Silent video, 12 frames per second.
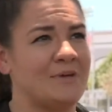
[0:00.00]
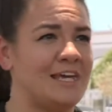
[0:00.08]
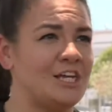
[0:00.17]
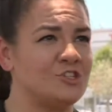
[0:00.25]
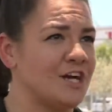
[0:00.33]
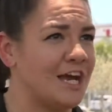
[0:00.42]

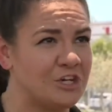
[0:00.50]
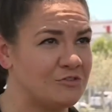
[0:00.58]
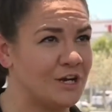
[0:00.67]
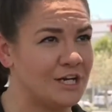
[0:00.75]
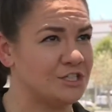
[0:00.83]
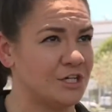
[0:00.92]
me trying to
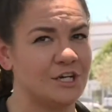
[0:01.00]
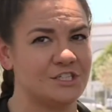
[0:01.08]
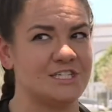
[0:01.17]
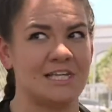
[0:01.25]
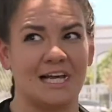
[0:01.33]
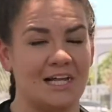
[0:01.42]
run a charge,
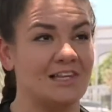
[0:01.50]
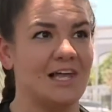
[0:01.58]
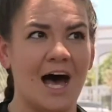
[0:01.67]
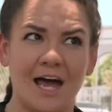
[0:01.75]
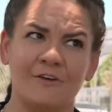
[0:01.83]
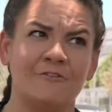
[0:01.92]
it's like a
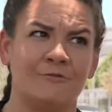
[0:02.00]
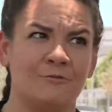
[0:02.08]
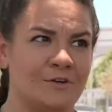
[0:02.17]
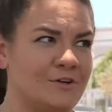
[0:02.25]
lot of